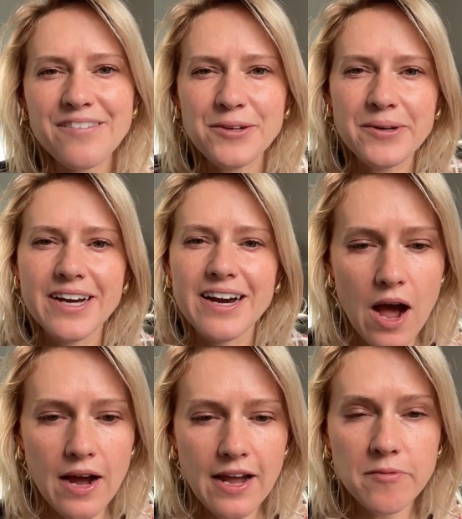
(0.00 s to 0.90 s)
everyone,
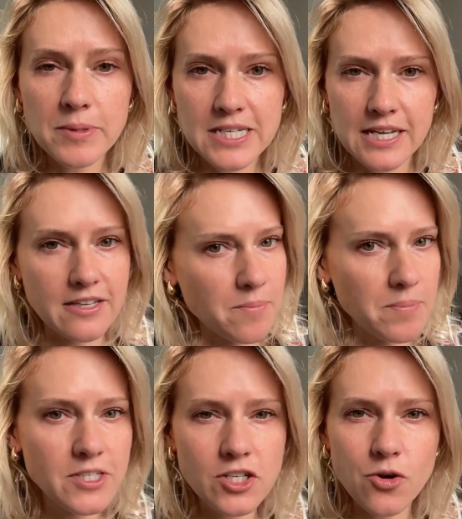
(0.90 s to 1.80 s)
I have been taking
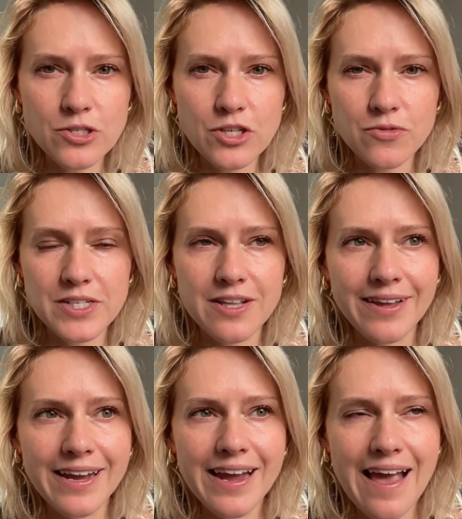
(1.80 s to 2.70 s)
some business courses
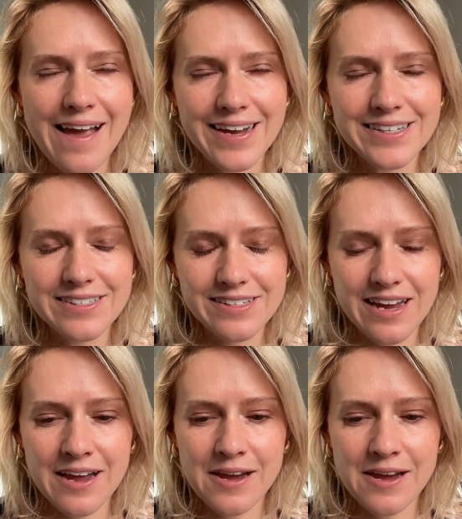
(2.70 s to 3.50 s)
recently and